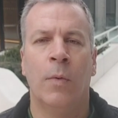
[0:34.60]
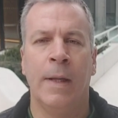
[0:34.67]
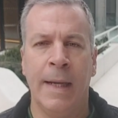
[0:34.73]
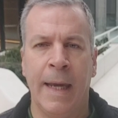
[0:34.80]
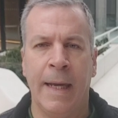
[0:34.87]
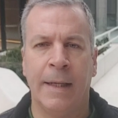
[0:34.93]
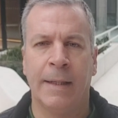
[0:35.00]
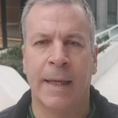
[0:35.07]
We
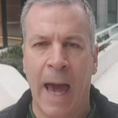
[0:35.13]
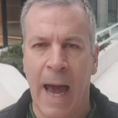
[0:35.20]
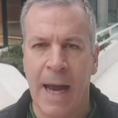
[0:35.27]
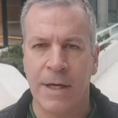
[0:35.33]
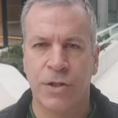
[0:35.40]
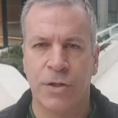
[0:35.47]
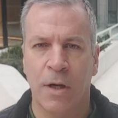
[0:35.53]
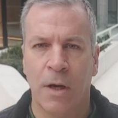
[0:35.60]
need
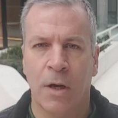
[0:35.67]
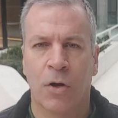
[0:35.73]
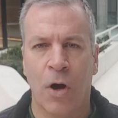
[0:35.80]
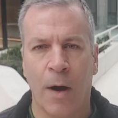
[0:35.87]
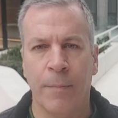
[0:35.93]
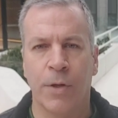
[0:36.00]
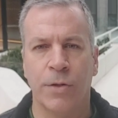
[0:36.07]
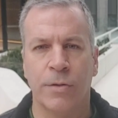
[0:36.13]
cash,
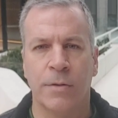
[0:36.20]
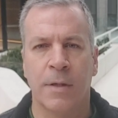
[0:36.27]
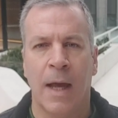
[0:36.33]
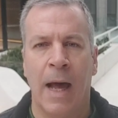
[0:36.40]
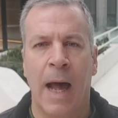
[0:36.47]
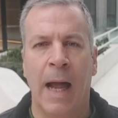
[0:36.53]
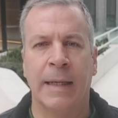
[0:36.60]
commons,